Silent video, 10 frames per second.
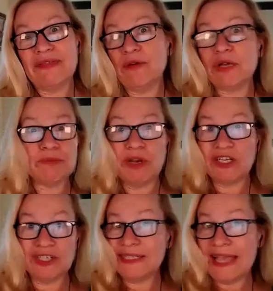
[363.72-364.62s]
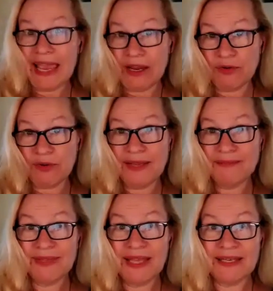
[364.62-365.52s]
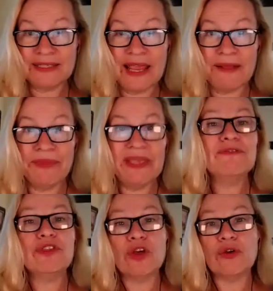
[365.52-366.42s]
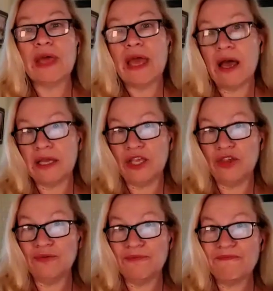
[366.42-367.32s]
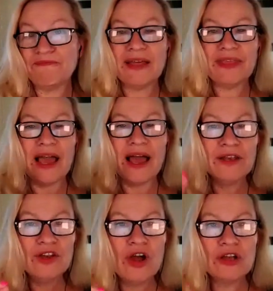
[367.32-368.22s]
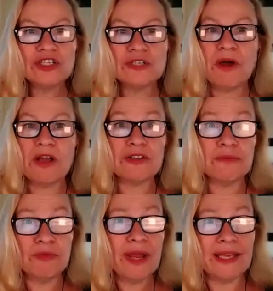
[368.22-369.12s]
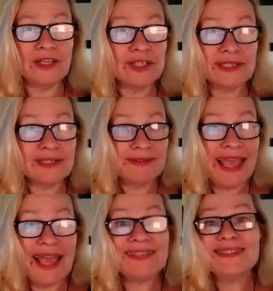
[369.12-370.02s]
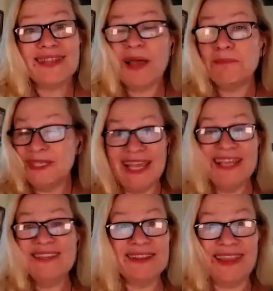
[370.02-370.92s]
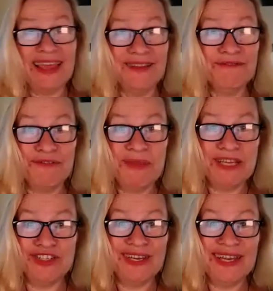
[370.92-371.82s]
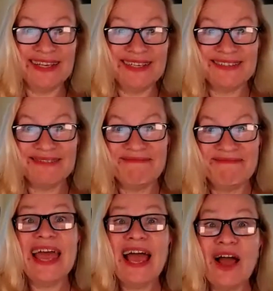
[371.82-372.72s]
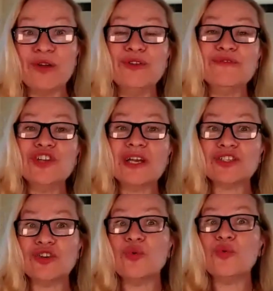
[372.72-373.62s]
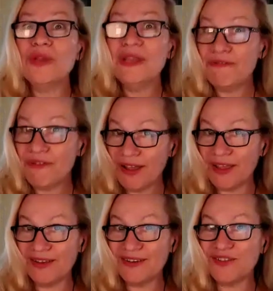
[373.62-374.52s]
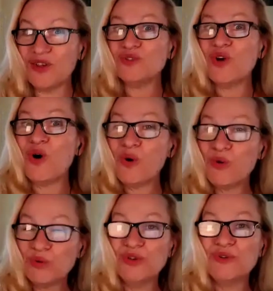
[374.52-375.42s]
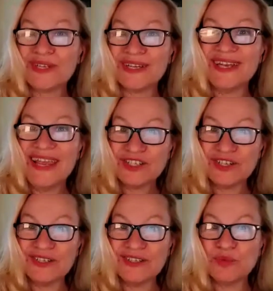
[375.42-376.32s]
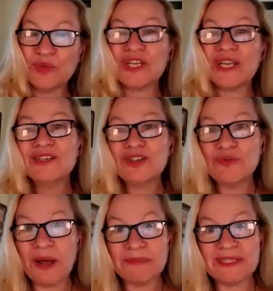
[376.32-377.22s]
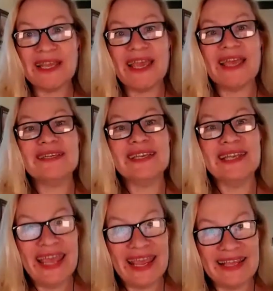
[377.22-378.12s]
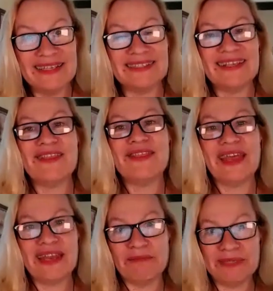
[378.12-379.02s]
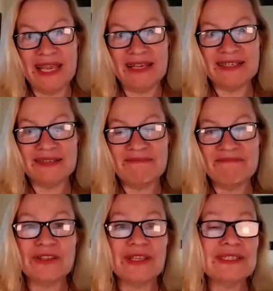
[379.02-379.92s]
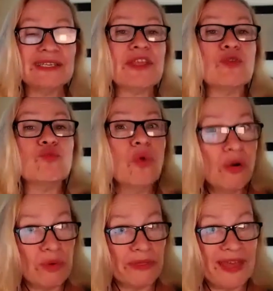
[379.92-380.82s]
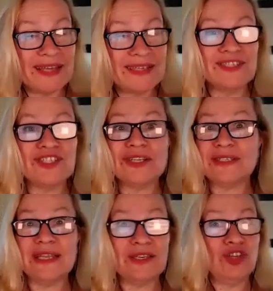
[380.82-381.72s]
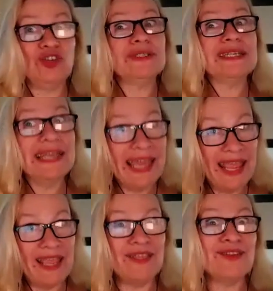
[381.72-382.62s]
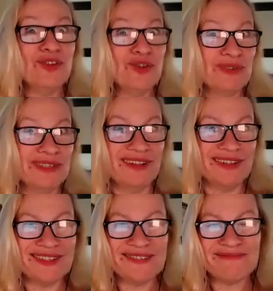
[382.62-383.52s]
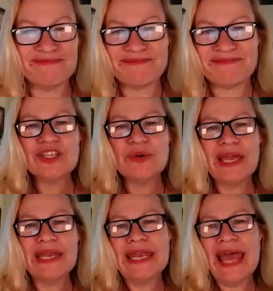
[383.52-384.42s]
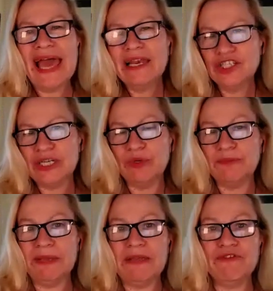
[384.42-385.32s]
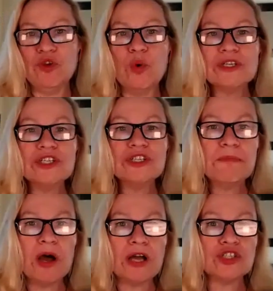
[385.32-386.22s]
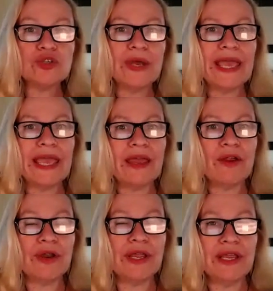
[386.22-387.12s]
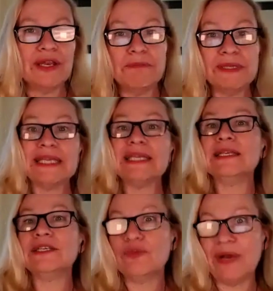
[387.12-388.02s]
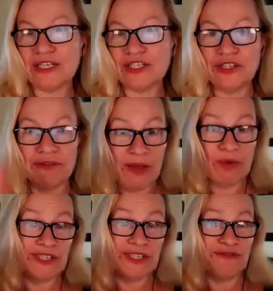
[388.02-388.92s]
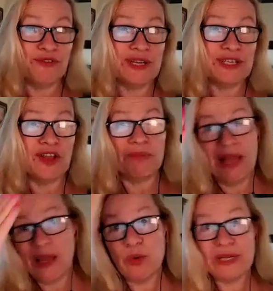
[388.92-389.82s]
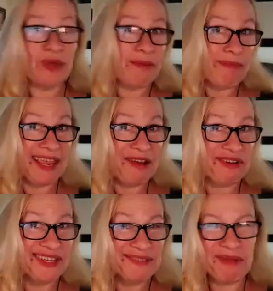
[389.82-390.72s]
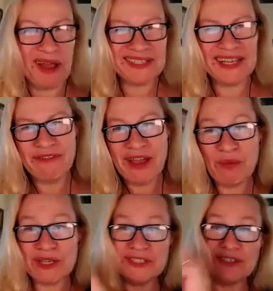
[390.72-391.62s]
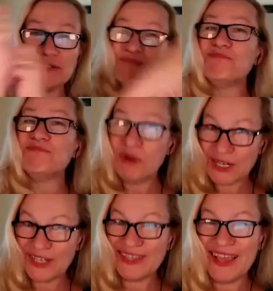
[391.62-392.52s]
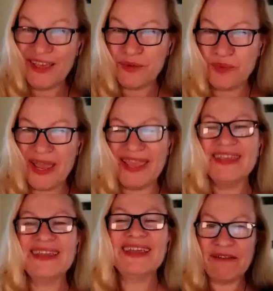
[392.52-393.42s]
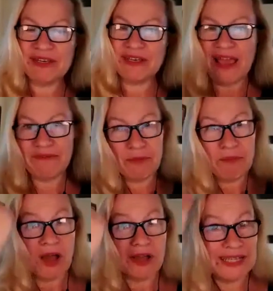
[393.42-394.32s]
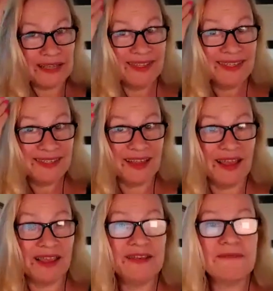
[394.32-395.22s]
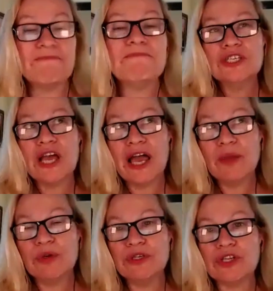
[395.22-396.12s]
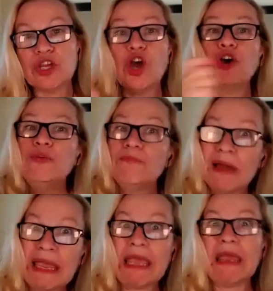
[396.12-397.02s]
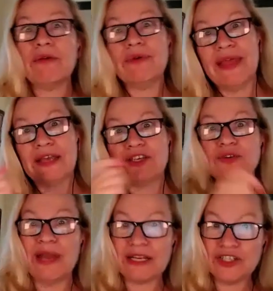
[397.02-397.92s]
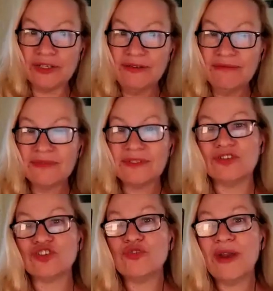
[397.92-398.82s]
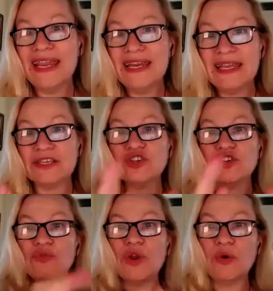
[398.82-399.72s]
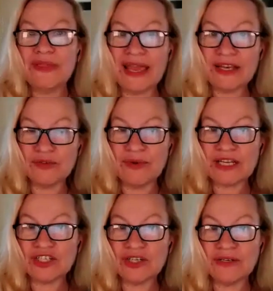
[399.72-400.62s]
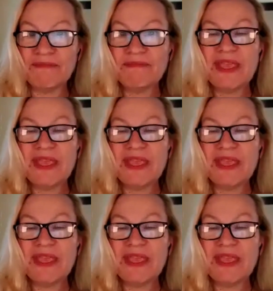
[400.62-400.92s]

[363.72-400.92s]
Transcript: that their expression is angry, let's say, even though they're hugging you. Now, the unconscious part of the brain just hasn't updated that information yet. And now you've just refired those old neural connections, which interrupts and delays that update. So there's nothing wrong with that. It's just that you're delaying your results. So an analogy would be if you wanted to part your hair in a particular direction. So if I wanted to, for example, I always wear my hair in this parting. If I wanted to brush it the other way and have the parting this side, I would comb my hair in that direction, so training it to grow in that direction.